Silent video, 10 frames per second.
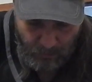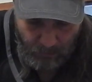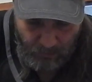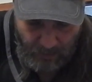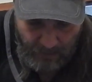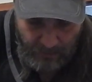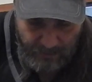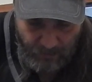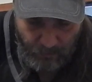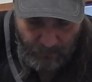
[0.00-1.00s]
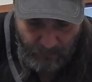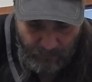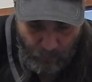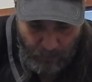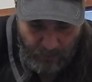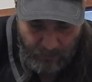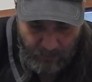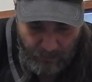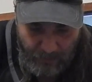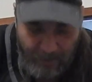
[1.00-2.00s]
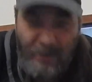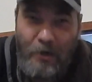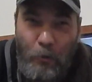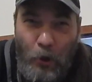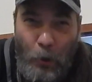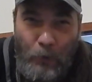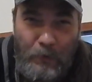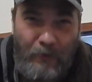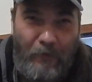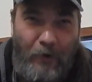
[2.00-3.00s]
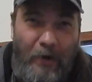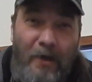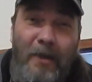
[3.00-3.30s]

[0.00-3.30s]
New tally, has anyone ever given you money in the street thinking you were homeless before?